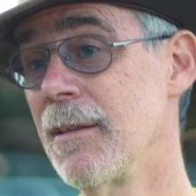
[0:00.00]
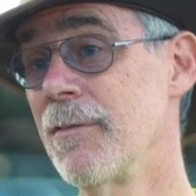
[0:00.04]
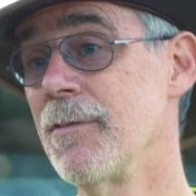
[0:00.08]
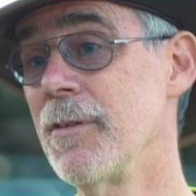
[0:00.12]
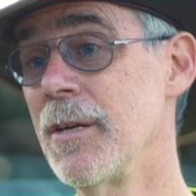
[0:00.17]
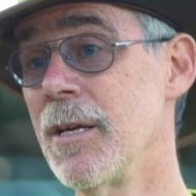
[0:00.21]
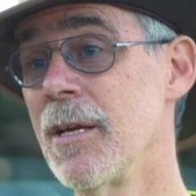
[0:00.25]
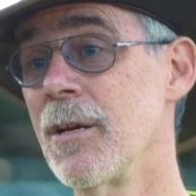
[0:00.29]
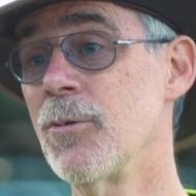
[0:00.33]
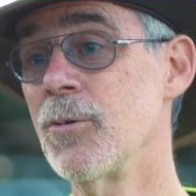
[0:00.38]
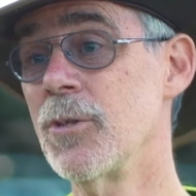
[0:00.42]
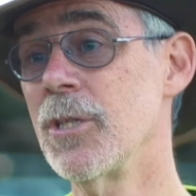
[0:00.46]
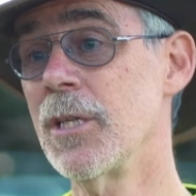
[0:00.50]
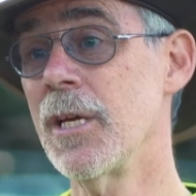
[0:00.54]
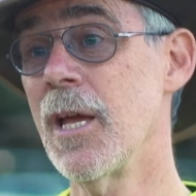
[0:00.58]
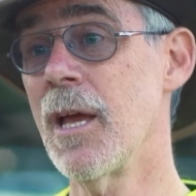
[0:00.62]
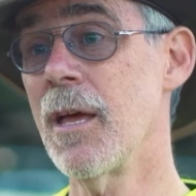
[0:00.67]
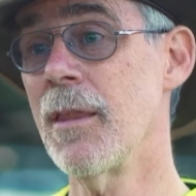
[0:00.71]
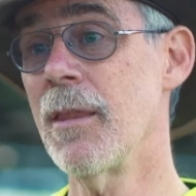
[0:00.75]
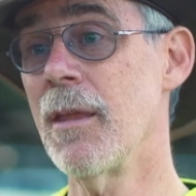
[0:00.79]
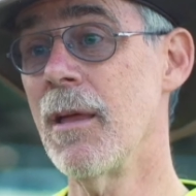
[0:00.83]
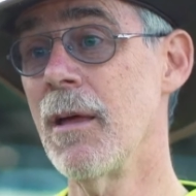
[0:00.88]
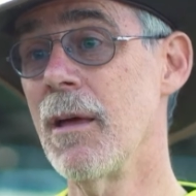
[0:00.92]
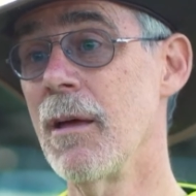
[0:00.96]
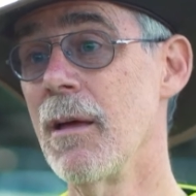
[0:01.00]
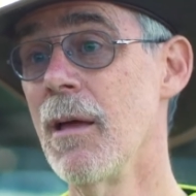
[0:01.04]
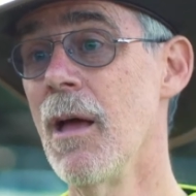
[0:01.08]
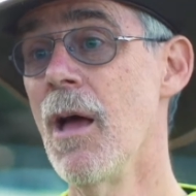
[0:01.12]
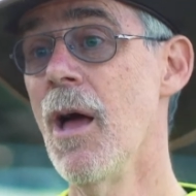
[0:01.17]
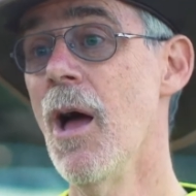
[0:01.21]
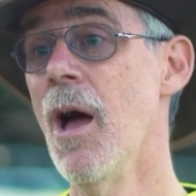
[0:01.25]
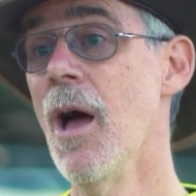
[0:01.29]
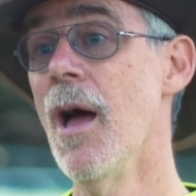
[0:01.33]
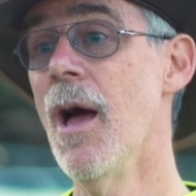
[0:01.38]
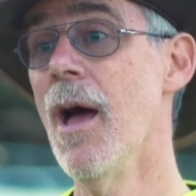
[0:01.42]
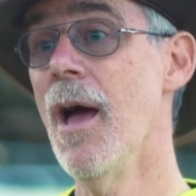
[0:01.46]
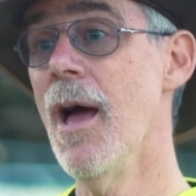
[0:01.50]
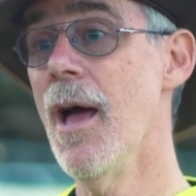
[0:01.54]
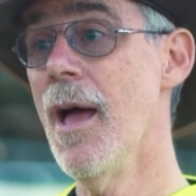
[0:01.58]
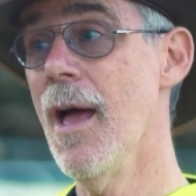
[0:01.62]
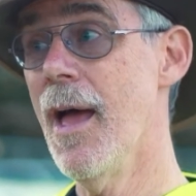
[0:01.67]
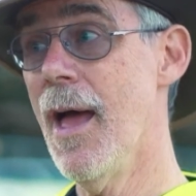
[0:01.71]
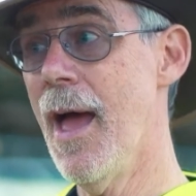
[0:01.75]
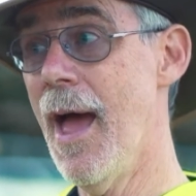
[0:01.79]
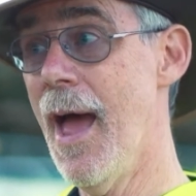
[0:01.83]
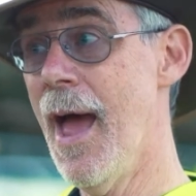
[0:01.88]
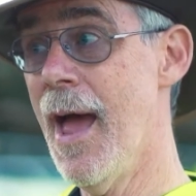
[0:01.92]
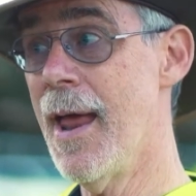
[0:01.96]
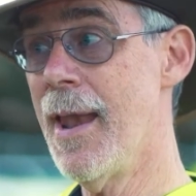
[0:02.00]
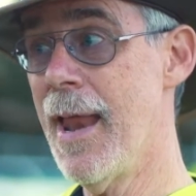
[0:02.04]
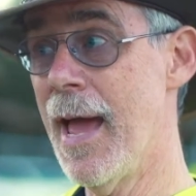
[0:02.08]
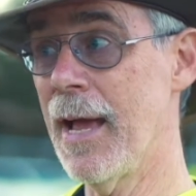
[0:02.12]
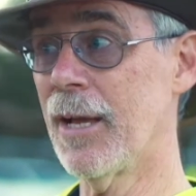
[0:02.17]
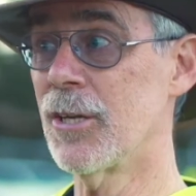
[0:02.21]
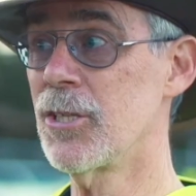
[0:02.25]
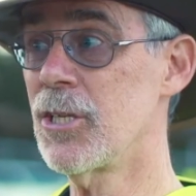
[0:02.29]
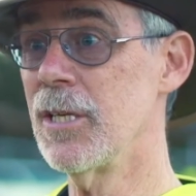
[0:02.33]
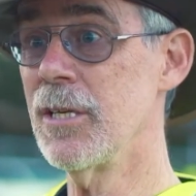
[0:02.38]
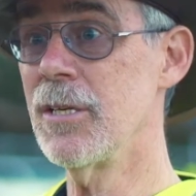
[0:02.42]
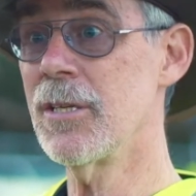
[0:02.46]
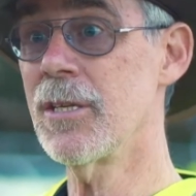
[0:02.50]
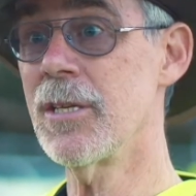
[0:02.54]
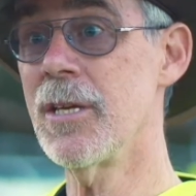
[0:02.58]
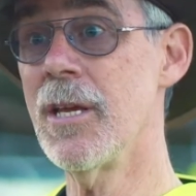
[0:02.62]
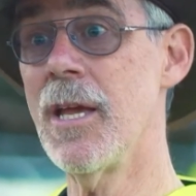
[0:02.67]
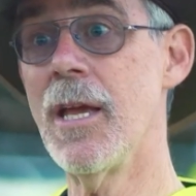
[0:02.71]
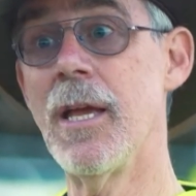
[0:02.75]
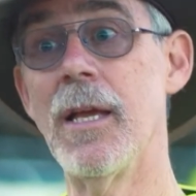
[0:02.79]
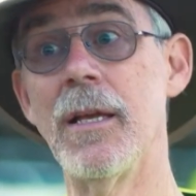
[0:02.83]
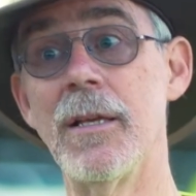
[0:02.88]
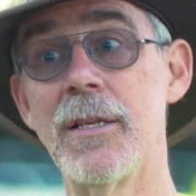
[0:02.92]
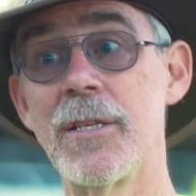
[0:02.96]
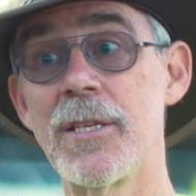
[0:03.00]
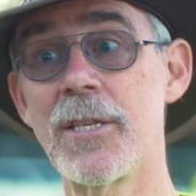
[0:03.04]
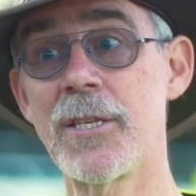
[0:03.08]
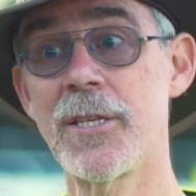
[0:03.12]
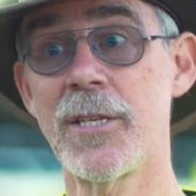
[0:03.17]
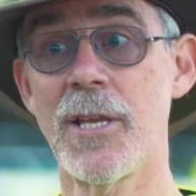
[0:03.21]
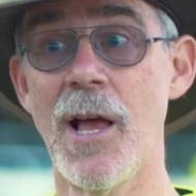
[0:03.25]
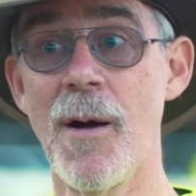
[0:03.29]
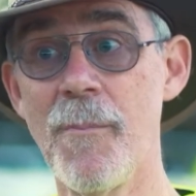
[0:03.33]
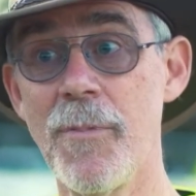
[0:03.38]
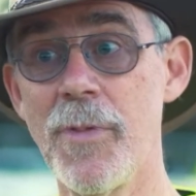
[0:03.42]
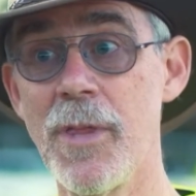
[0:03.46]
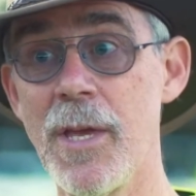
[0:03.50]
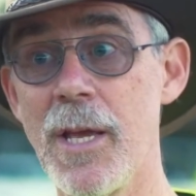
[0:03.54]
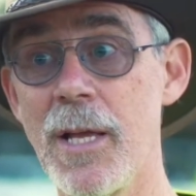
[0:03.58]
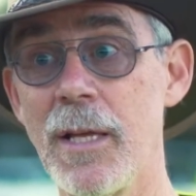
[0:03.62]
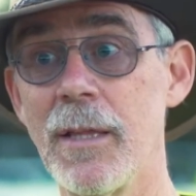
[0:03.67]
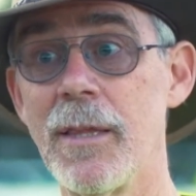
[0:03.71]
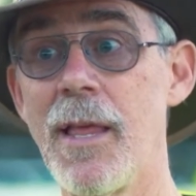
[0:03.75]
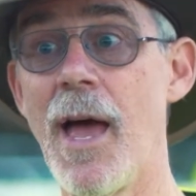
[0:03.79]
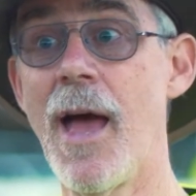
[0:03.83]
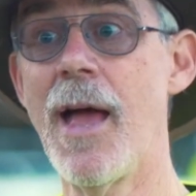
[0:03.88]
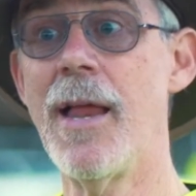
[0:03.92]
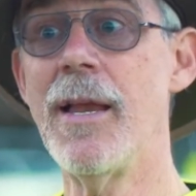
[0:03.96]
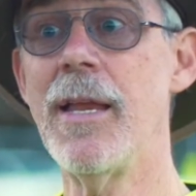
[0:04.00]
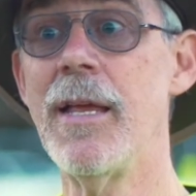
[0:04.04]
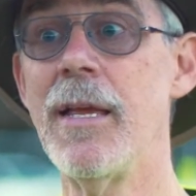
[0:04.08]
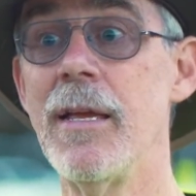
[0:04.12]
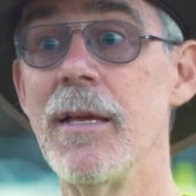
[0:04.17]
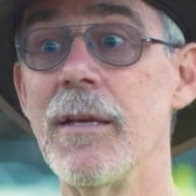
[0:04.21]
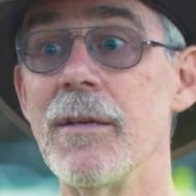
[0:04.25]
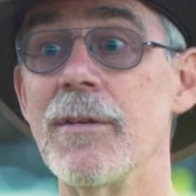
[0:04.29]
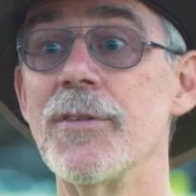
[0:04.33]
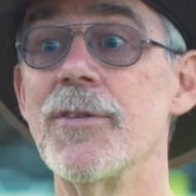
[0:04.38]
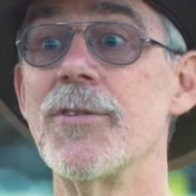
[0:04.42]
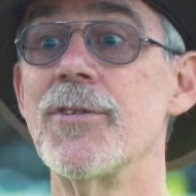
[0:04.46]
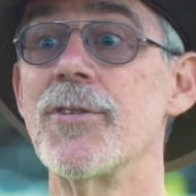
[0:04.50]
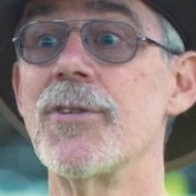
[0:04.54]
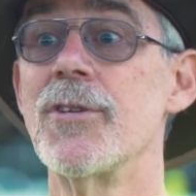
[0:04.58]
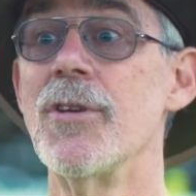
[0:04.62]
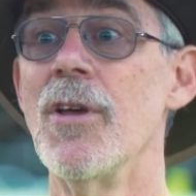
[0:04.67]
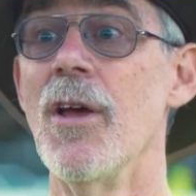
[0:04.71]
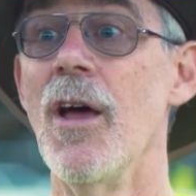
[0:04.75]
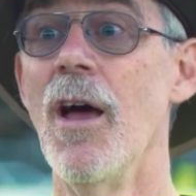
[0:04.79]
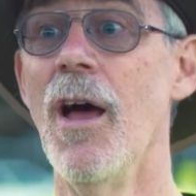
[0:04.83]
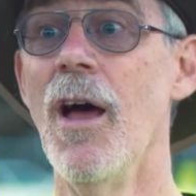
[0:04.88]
the vehicle together and actually seeing something that is